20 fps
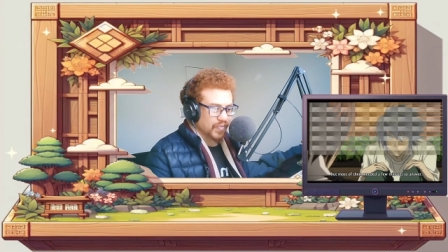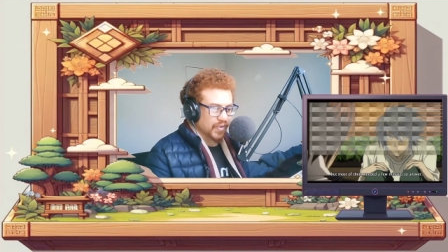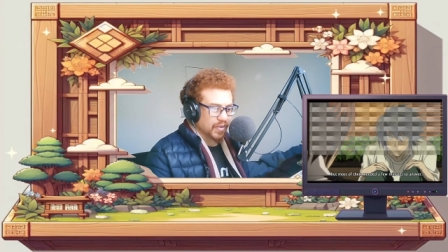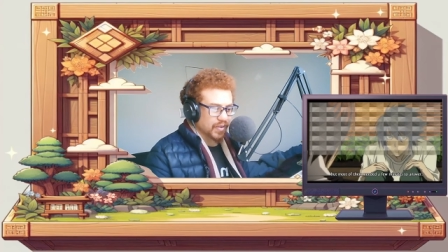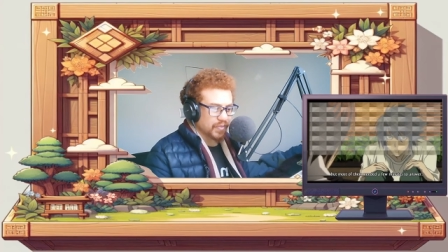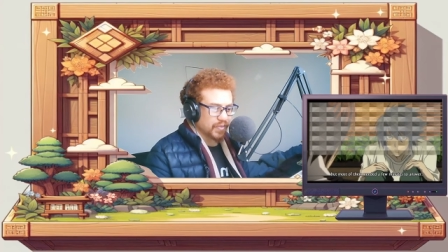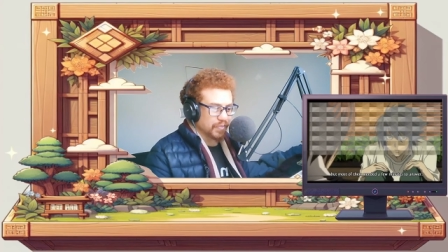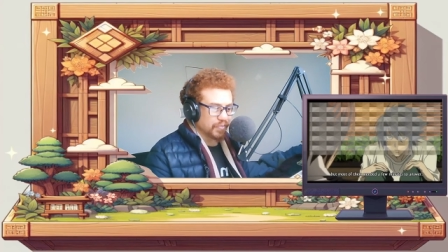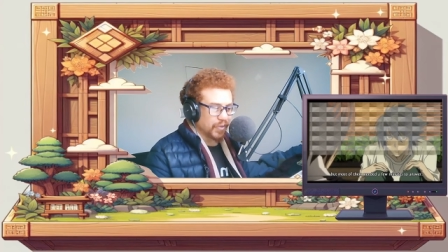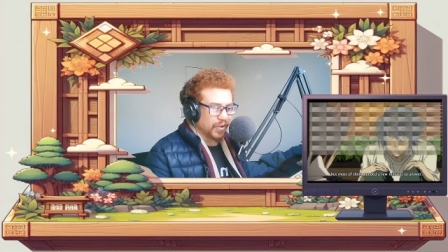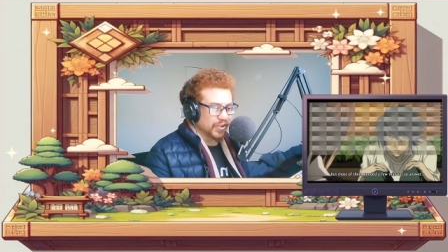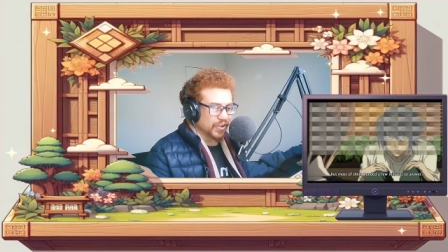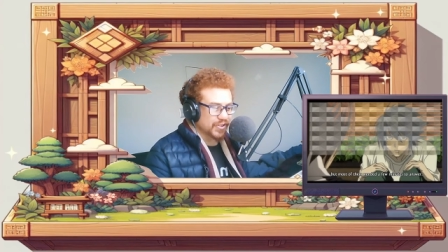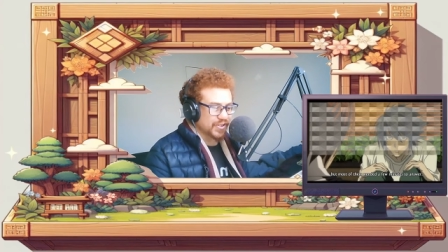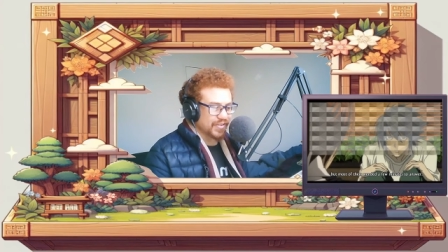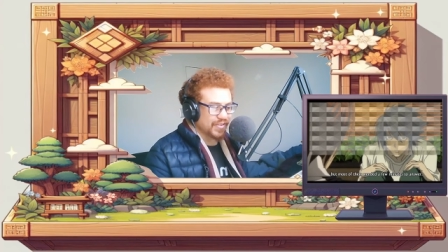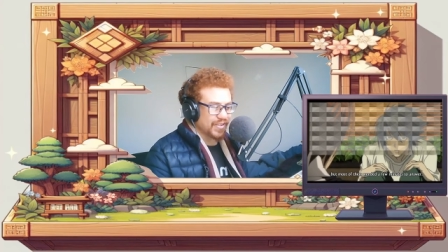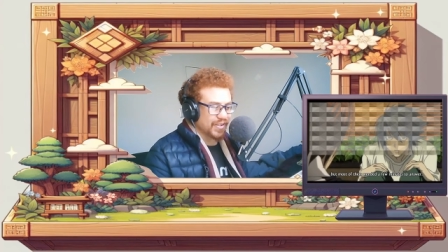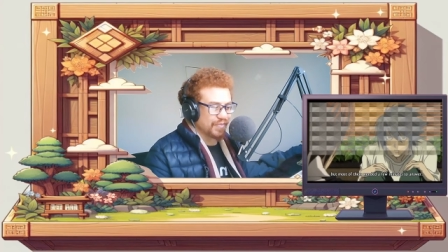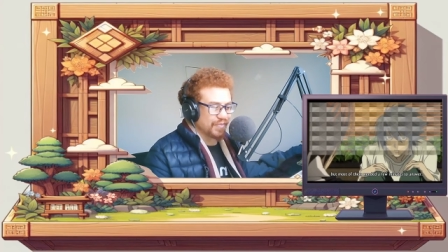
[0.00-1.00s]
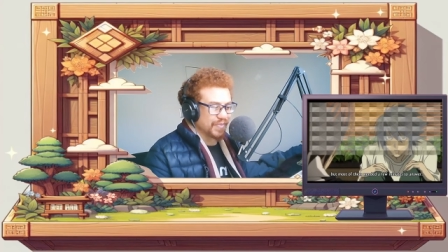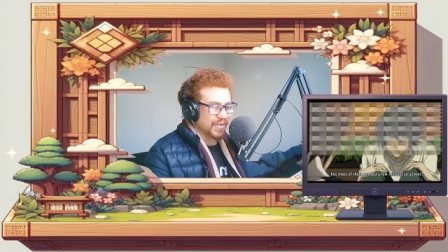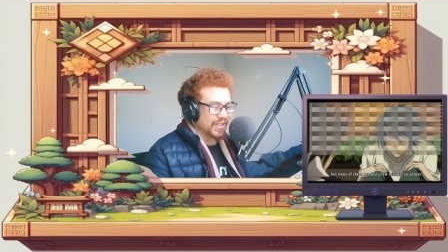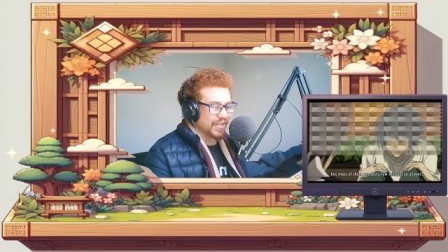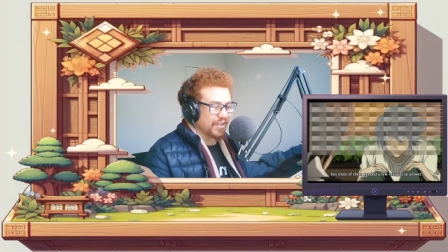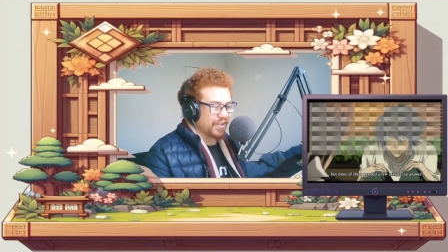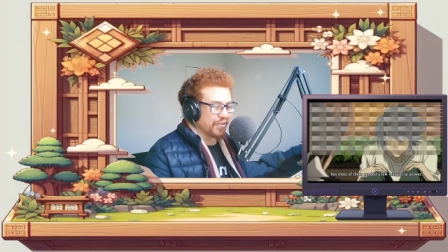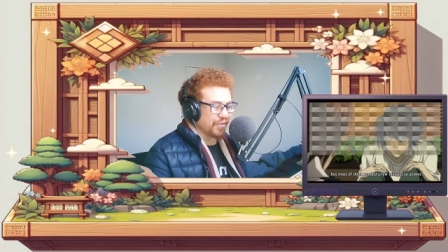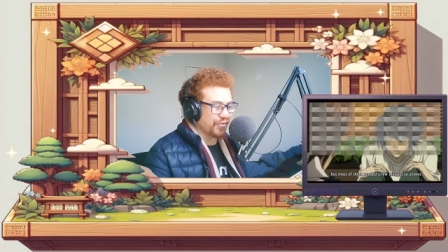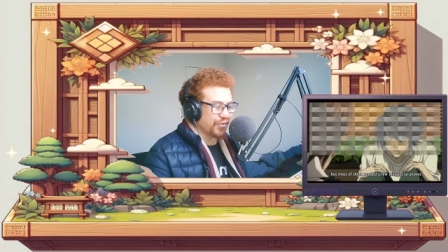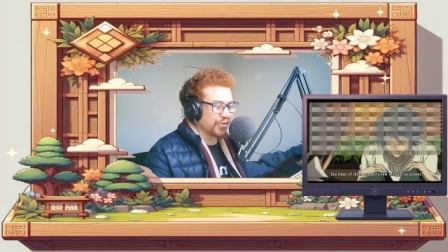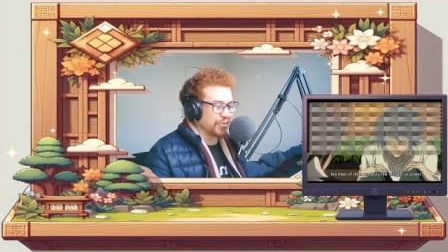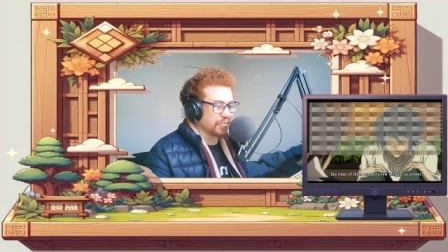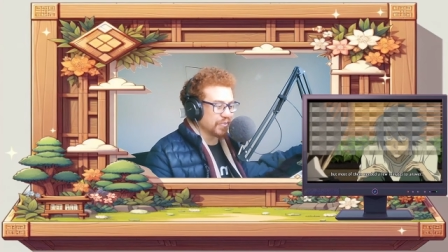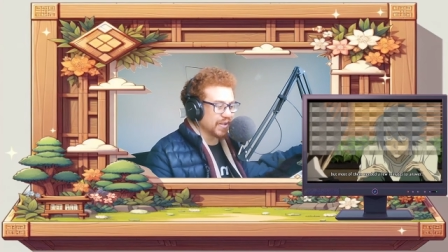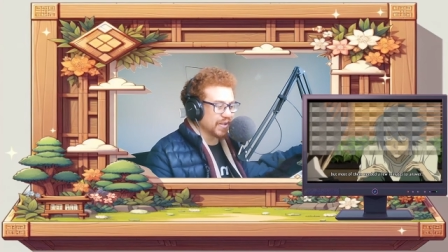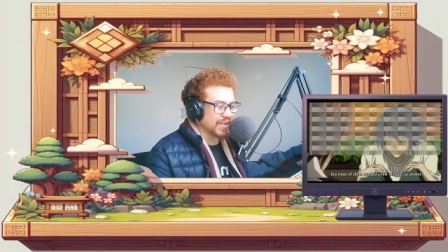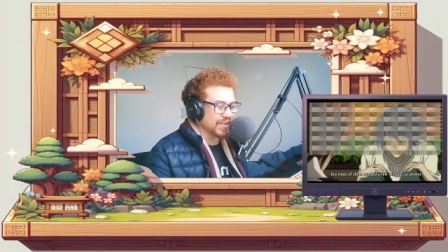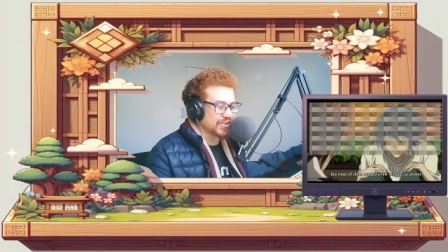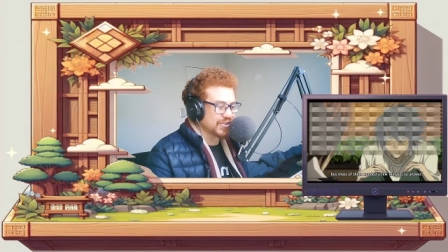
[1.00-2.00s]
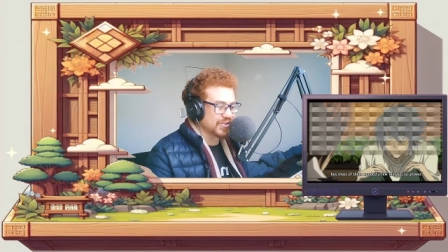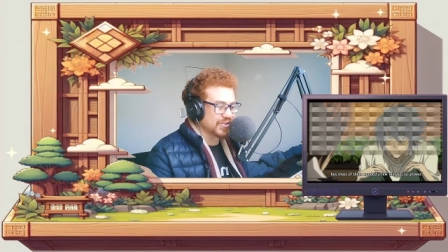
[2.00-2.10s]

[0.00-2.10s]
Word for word: But most of them needed a few minutes